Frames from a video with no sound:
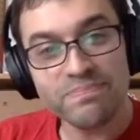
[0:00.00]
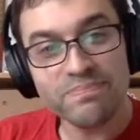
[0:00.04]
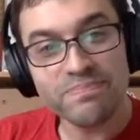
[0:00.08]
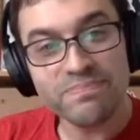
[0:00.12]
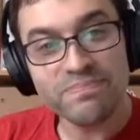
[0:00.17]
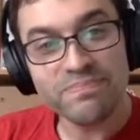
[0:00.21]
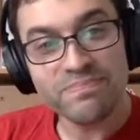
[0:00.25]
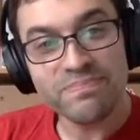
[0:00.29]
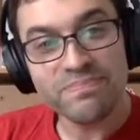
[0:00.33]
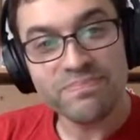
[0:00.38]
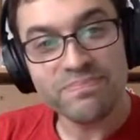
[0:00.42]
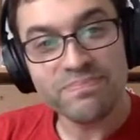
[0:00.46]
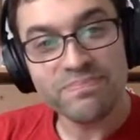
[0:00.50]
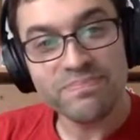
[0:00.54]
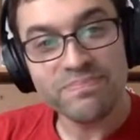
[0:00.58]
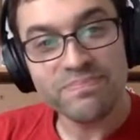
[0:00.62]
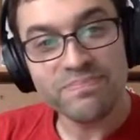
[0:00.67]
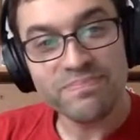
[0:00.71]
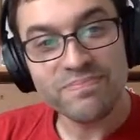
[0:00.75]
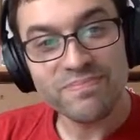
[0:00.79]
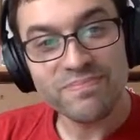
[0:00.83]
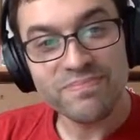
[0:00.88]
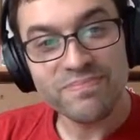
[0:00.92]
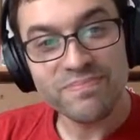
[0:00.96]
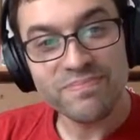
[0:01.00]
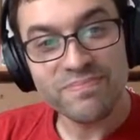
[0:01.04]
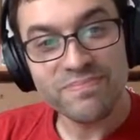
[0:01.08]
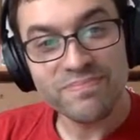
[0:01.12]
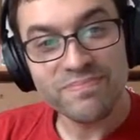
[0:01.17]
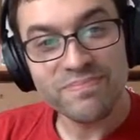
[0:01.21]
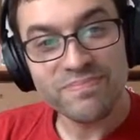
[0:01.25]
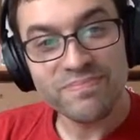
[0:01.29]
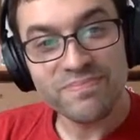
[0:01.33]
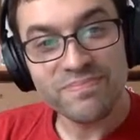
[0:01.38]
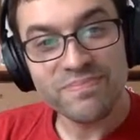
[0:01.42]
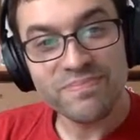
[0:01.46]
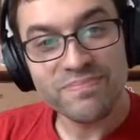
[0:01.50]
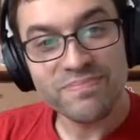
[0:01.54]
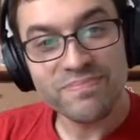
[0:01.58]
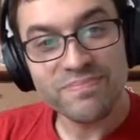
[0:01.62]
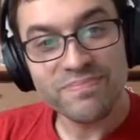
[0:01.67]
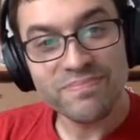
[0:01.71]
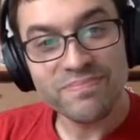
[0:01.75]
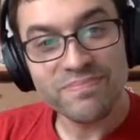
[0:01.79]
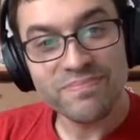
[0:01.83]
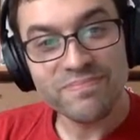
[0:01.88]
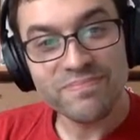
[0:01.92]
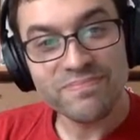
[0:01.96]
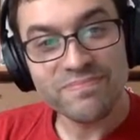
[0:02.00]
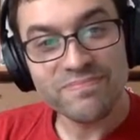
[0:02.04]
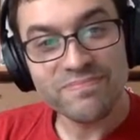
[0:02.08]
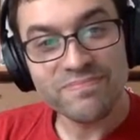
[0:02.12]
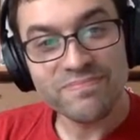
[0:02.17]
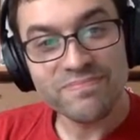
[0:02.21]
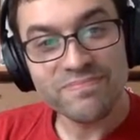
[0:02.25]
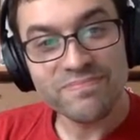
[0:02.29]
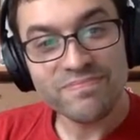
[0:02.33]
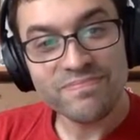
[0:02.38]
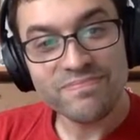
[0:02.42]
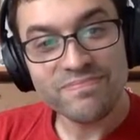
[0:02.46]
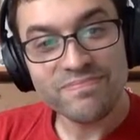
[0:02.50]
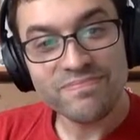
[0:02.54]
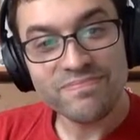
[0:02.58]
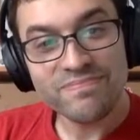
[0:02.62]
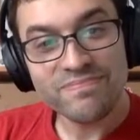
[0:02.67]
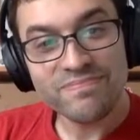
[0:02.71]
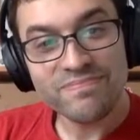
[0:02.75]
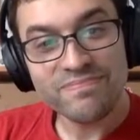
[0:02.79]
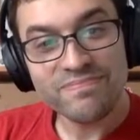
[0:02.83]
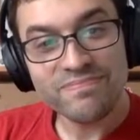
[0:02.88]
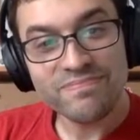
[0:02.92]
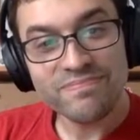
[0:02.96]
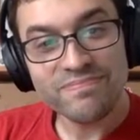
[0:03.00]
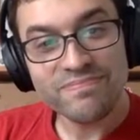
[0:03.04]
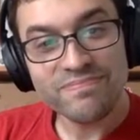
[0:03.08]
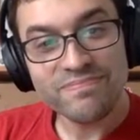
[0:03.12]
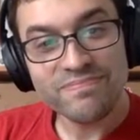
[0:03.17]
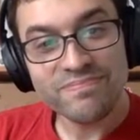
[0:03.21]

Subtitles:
[no speech]